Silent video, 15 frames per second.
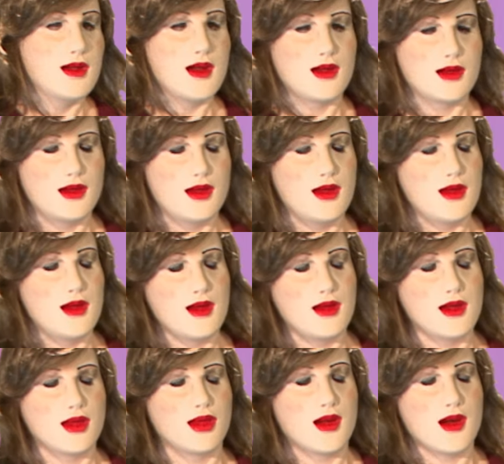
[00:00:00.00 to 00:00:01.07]
Now, do you get
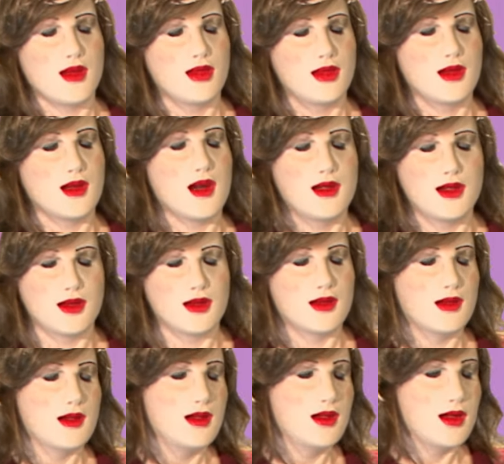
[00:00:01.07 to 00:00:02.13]
this from, I
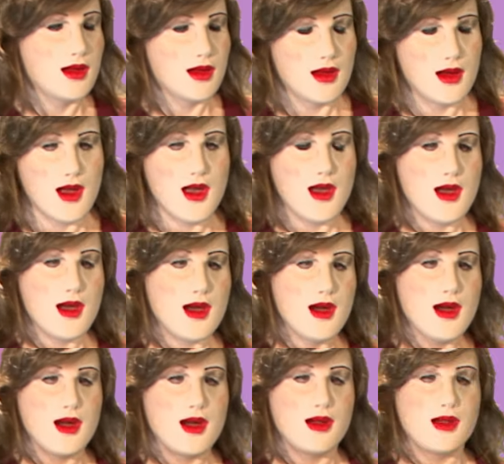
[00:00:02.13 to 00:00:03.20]
certainly do,
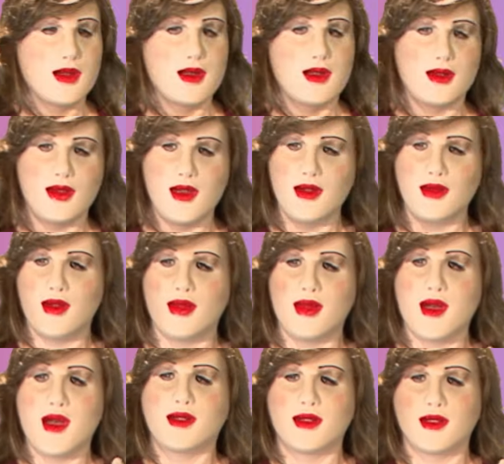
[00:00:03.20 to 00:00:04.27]
you think of a
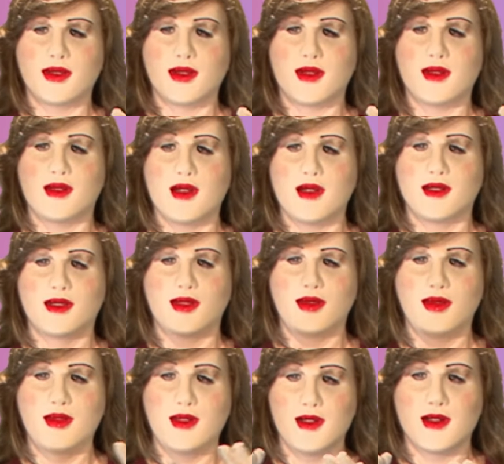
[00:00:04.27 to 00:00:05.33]
mask as sort of like a
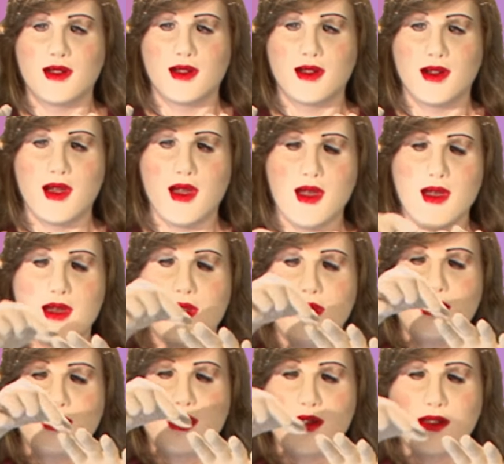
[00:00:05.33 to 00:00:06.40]
sphere. And if
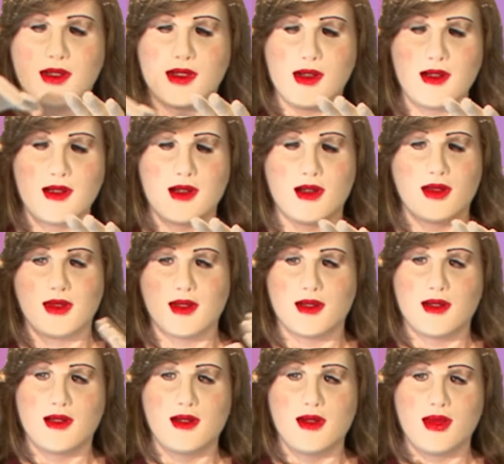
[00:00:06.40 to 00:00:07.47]
you take a chunk out of
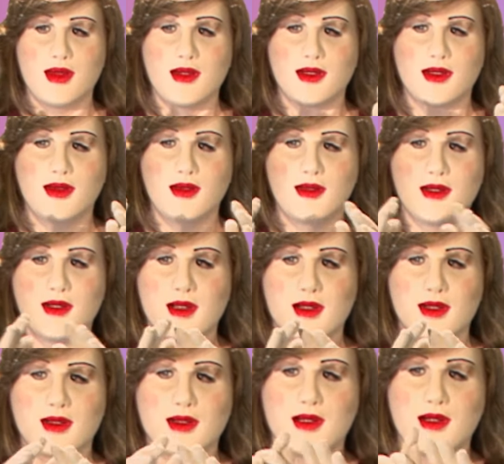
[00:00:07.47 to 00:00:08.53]
it and you bring the sphere
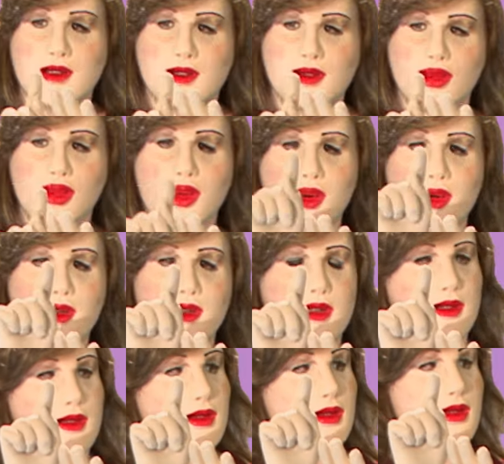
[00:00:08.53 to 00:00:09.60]
together, it gets pointy at the